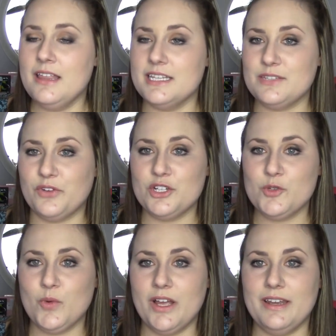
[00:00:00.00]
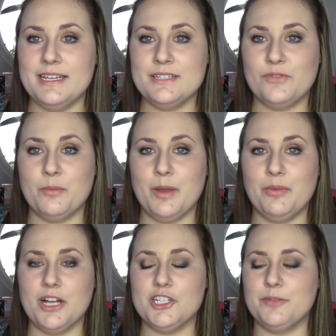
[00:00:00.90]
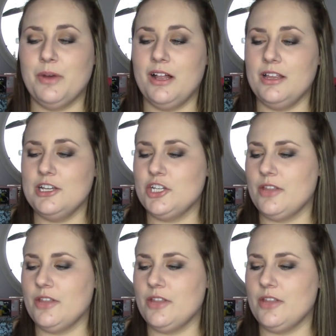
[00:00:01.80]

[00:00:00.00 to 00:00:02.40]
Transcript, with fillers: This first one is from my Project Polish.